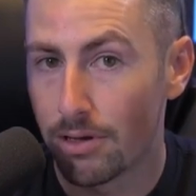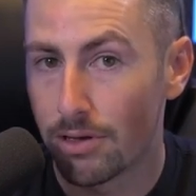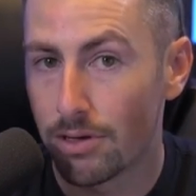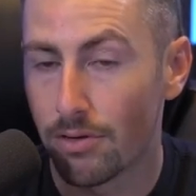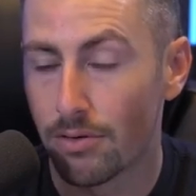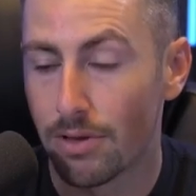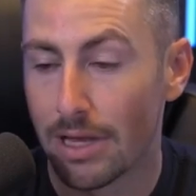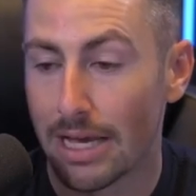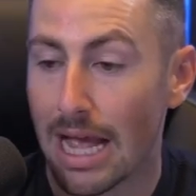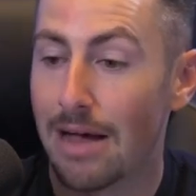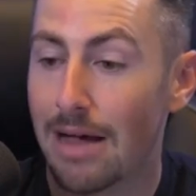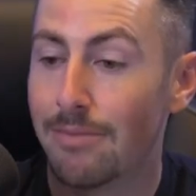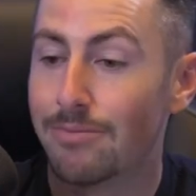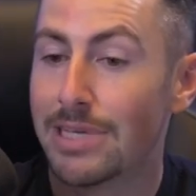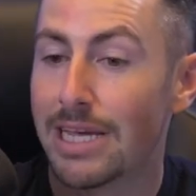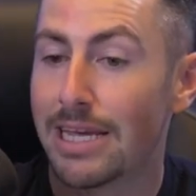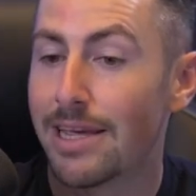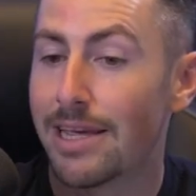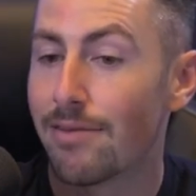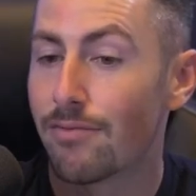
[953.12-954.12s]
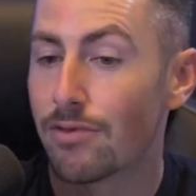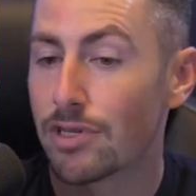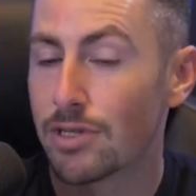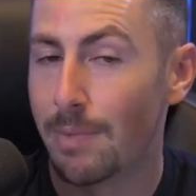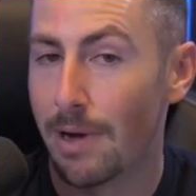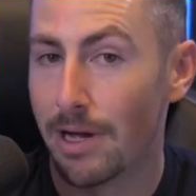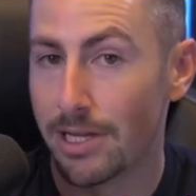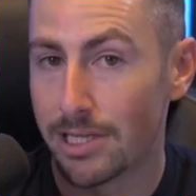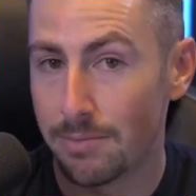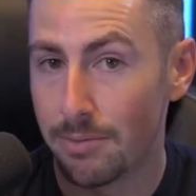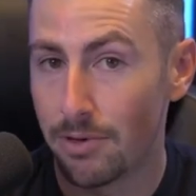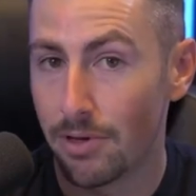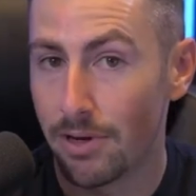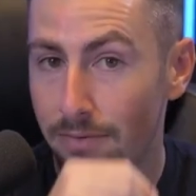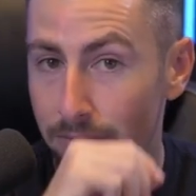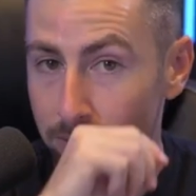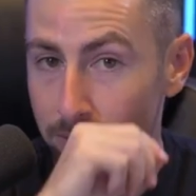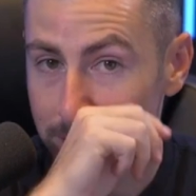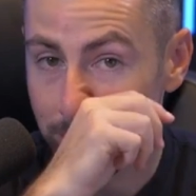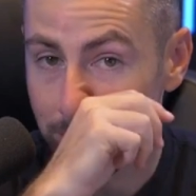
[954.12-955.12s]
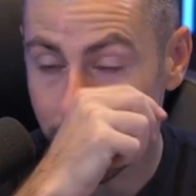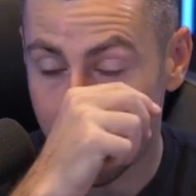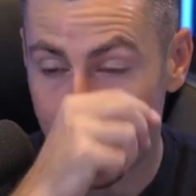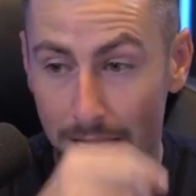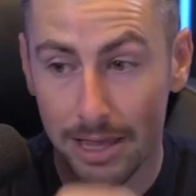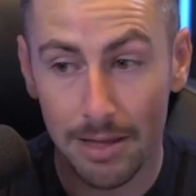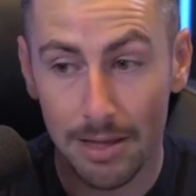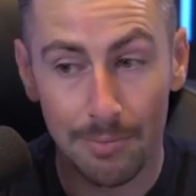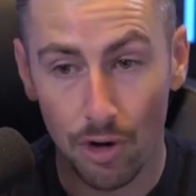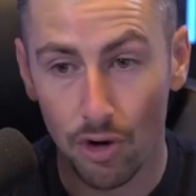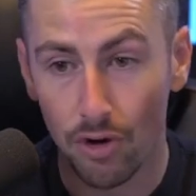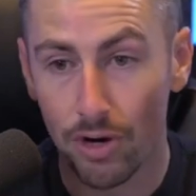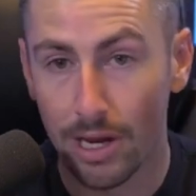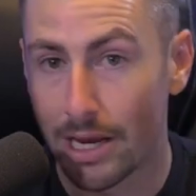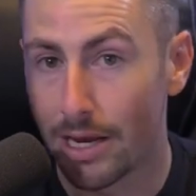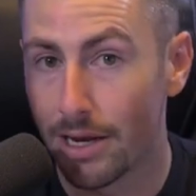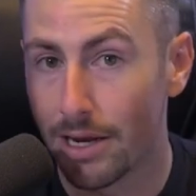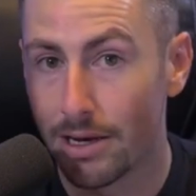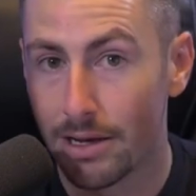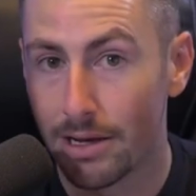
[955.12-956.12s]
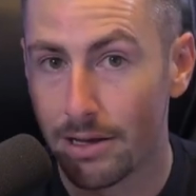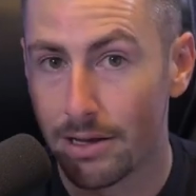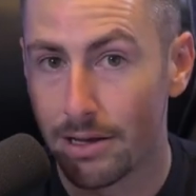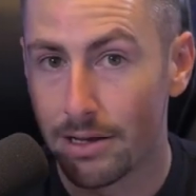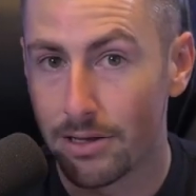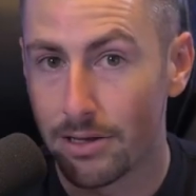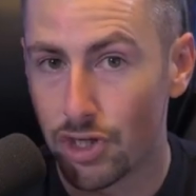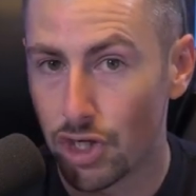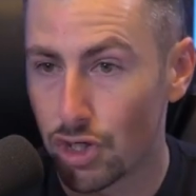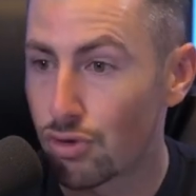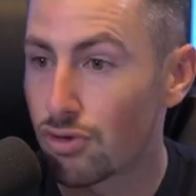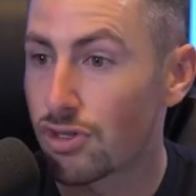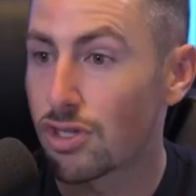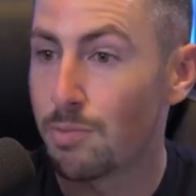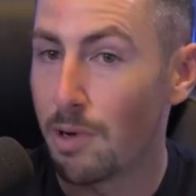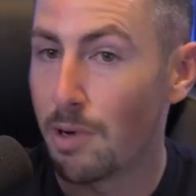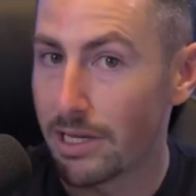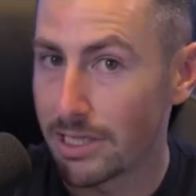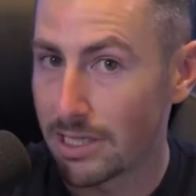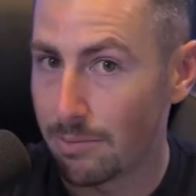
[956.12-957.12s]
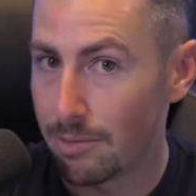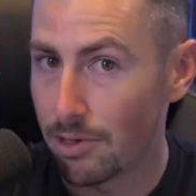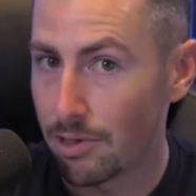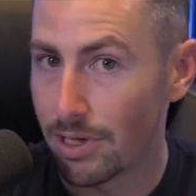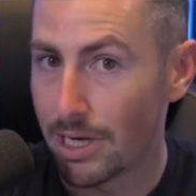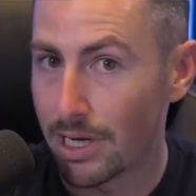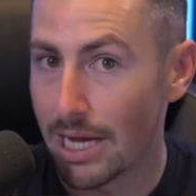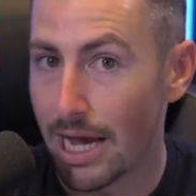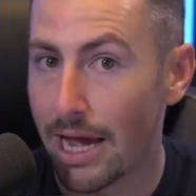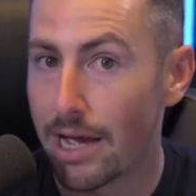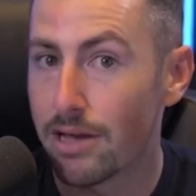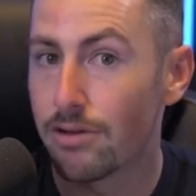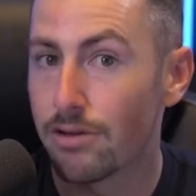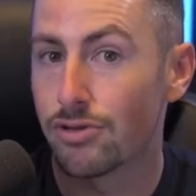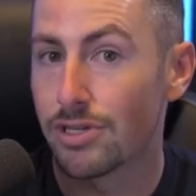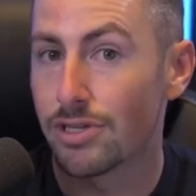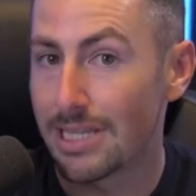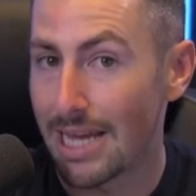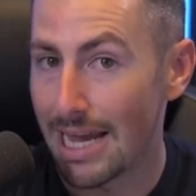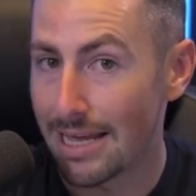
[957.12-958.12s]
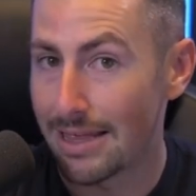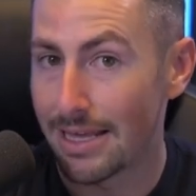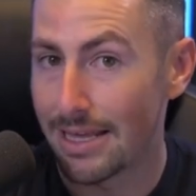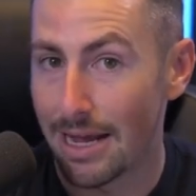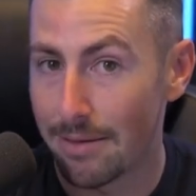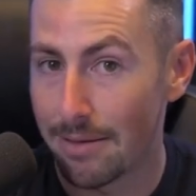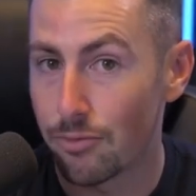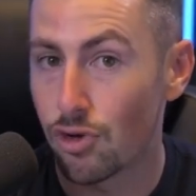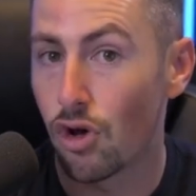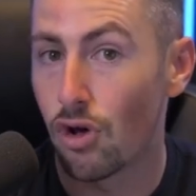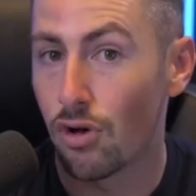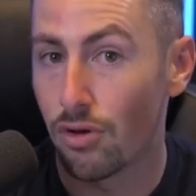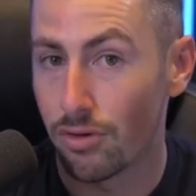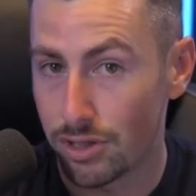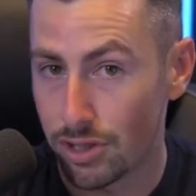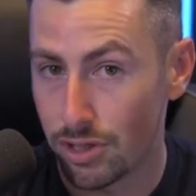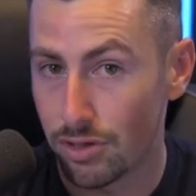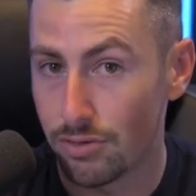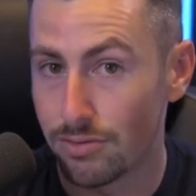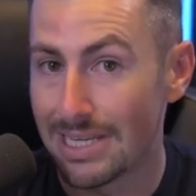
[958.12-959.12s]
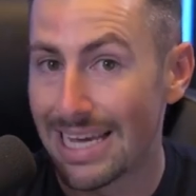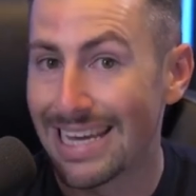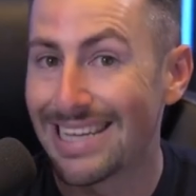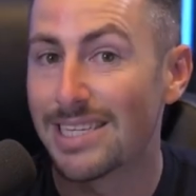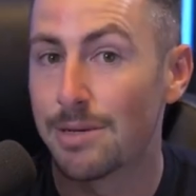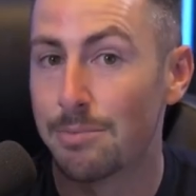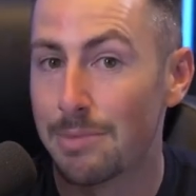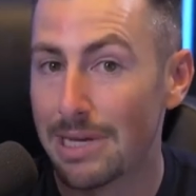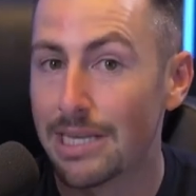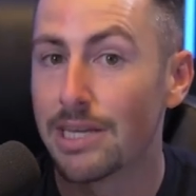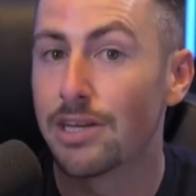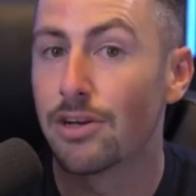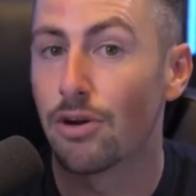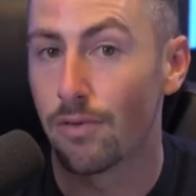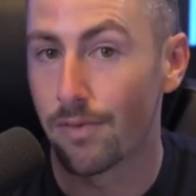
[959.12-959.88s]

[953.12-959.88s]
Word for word: Go like, I'm taking responsibility for this area, not the burden, just responsibility. I understand that I'm called to take dominion